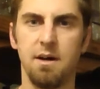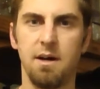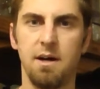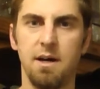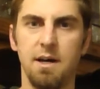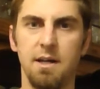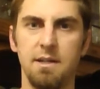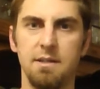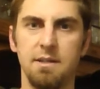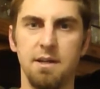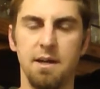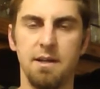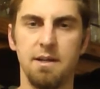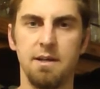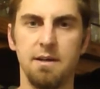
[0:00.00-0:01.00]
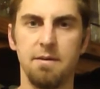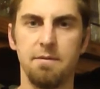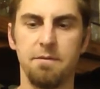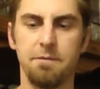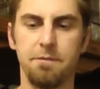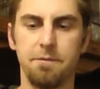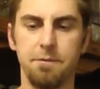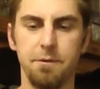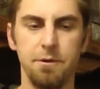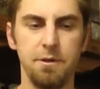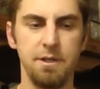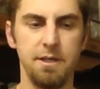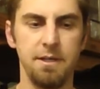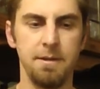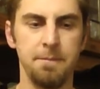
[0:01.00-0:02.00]
odd kind of
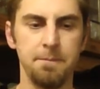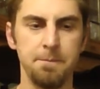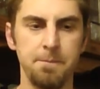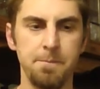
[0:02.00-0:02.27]
fruity